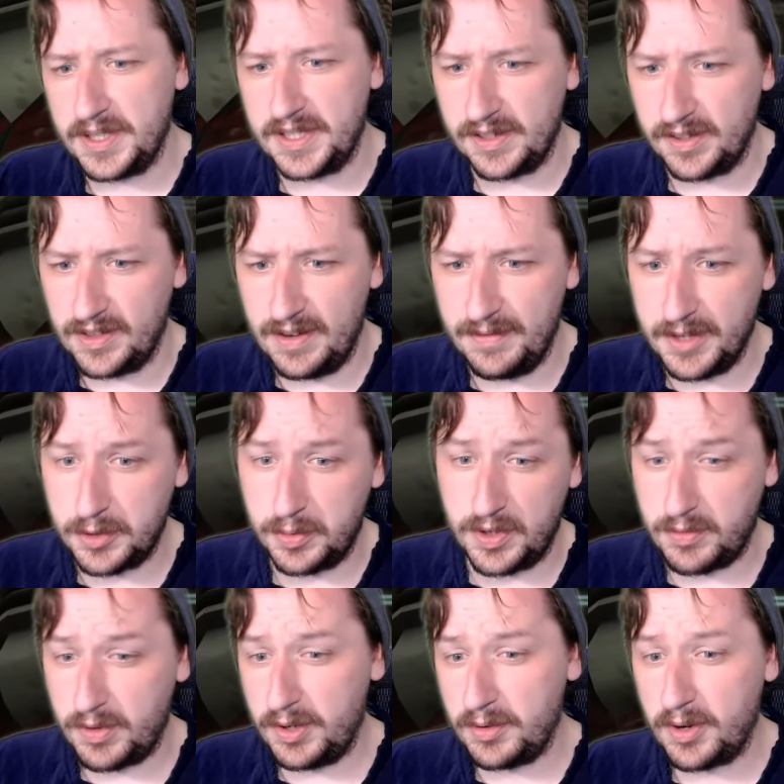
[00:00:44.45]
Glove. This
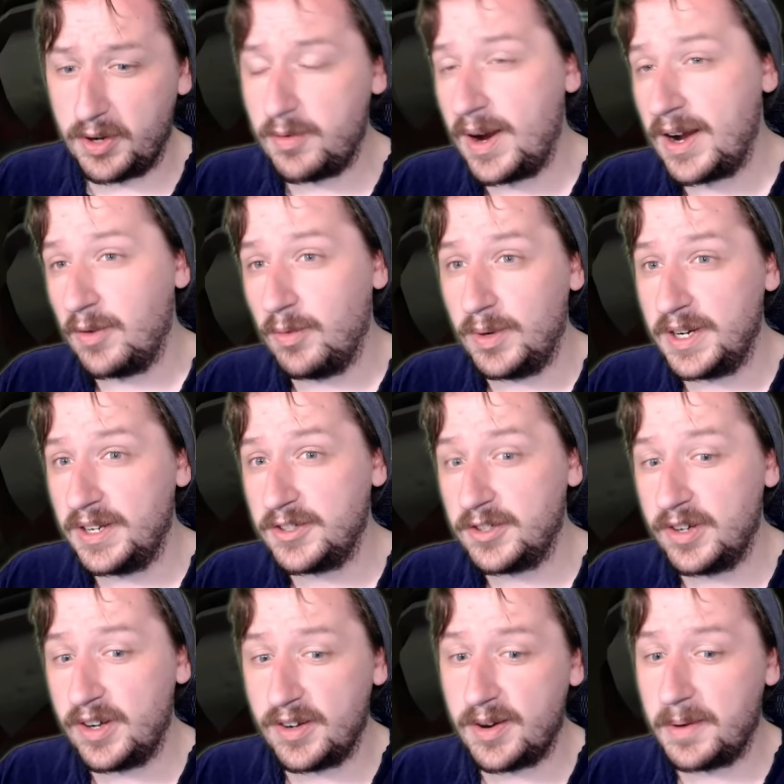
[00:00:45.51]
one will require 100
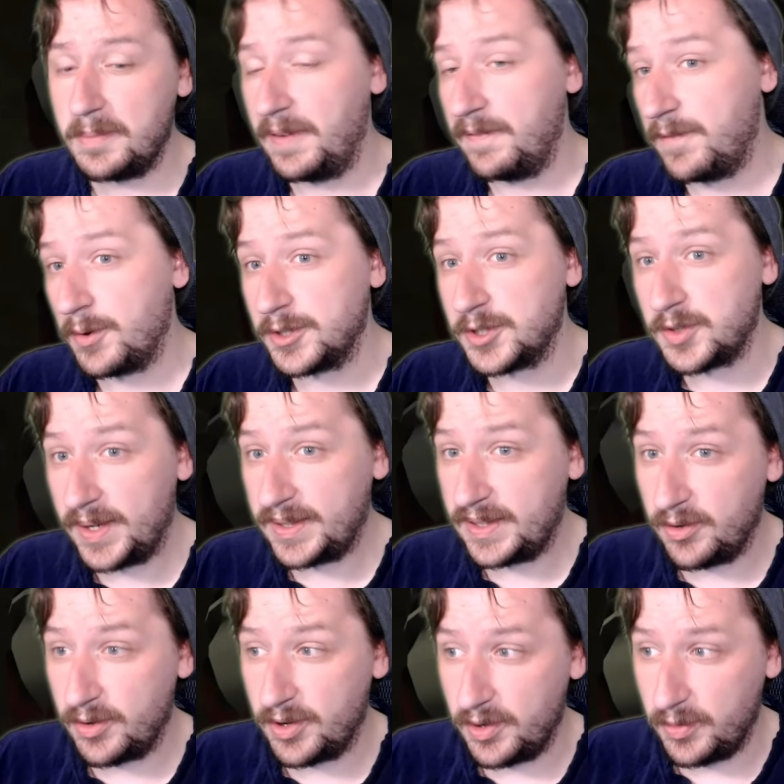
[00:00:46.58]
unarmed and 4 strength in
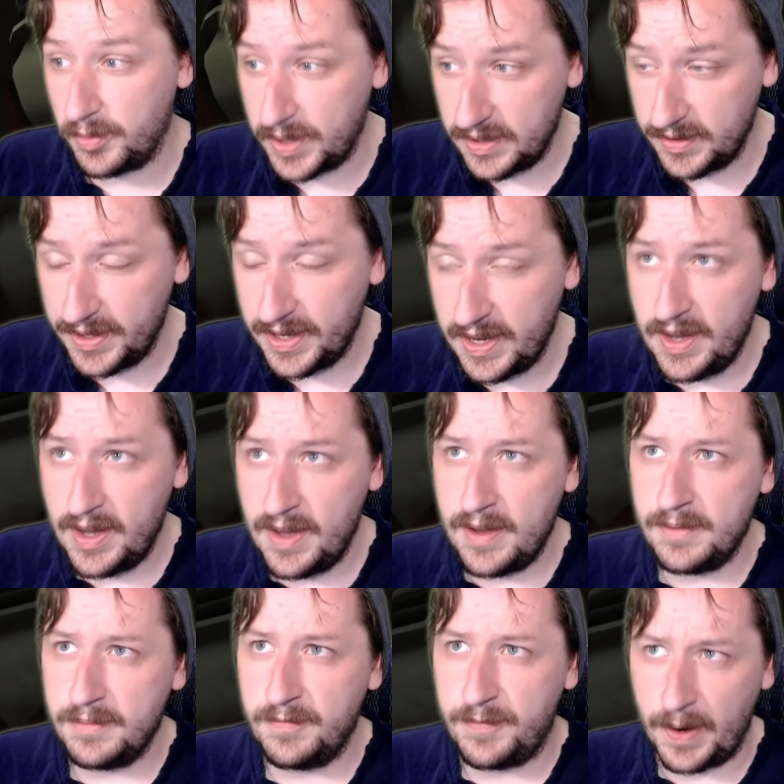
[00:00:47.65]
order to wield
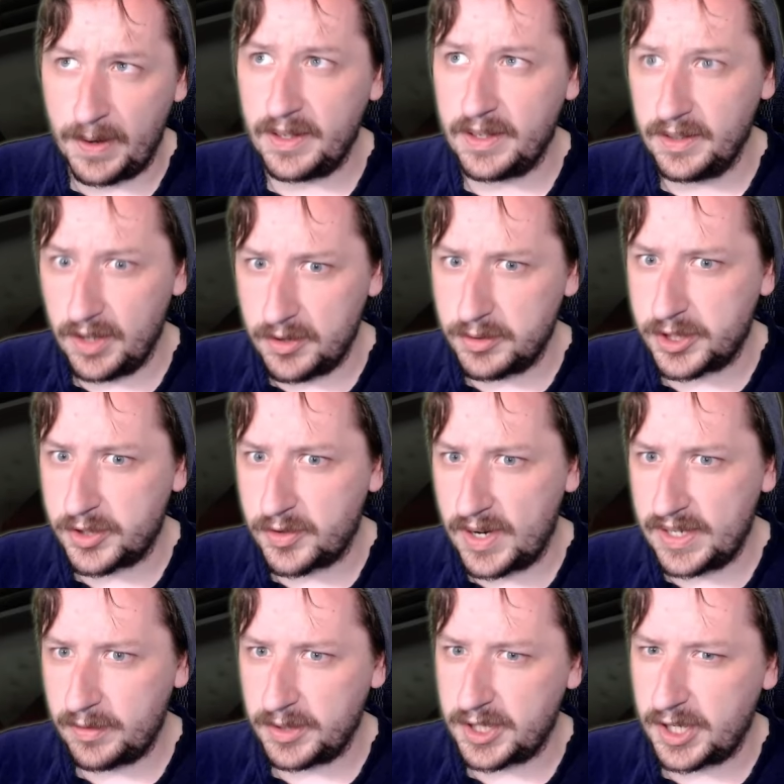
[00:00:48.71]
fairly low
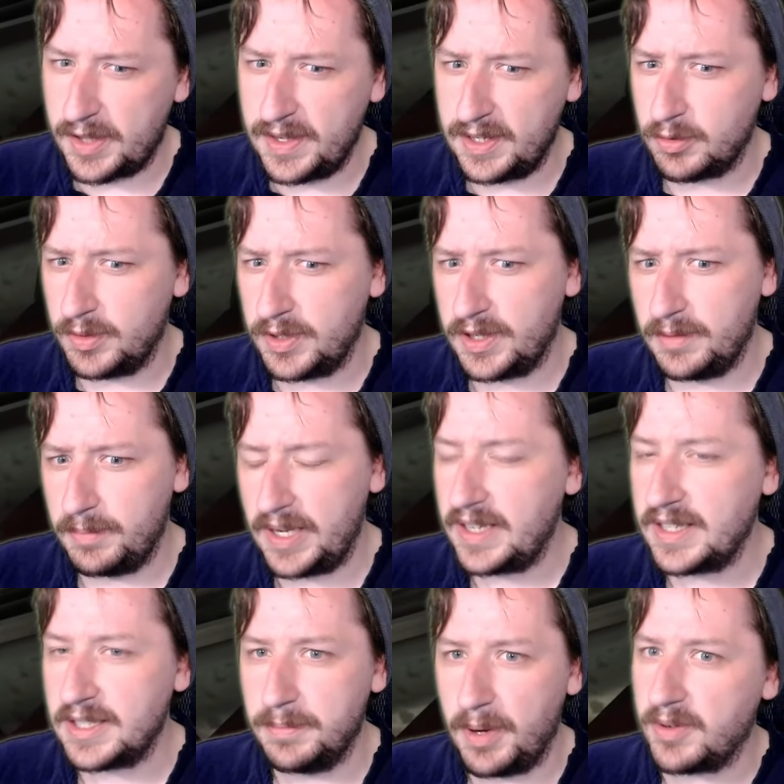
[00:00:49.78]
strength, which I think is one of the
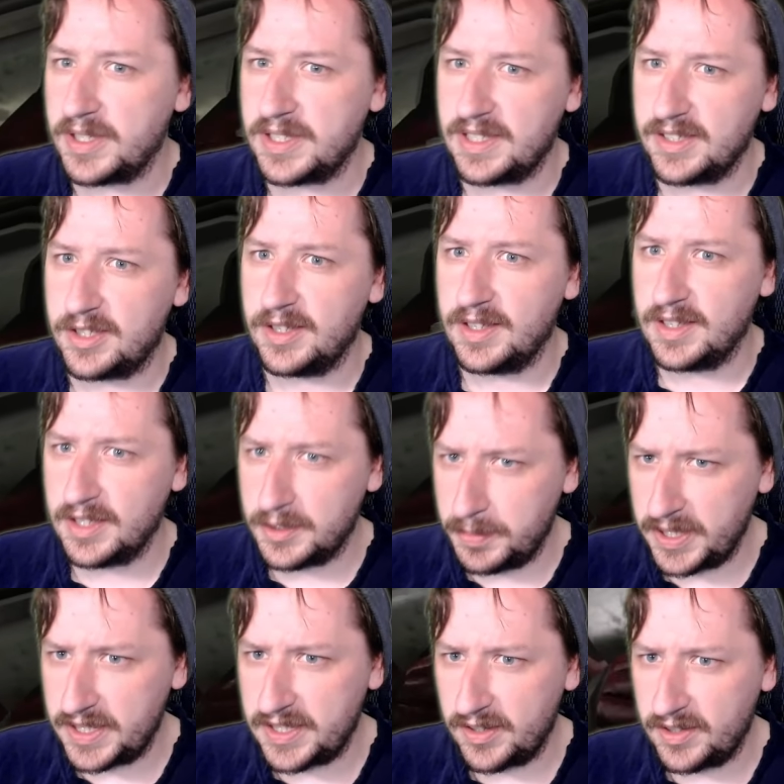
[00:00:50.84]
biggest bonuses to the
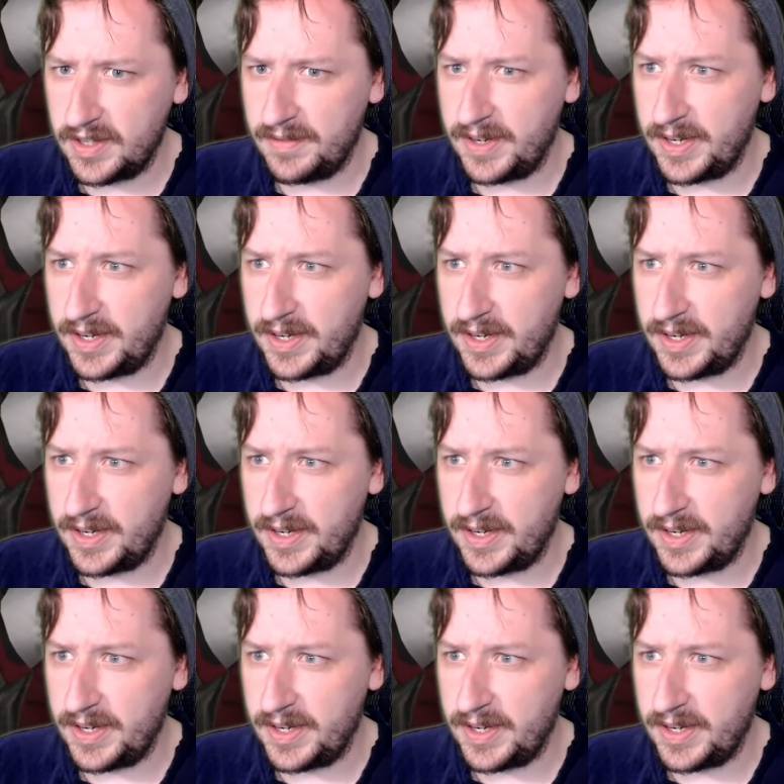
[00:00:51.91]
Displacer Glove.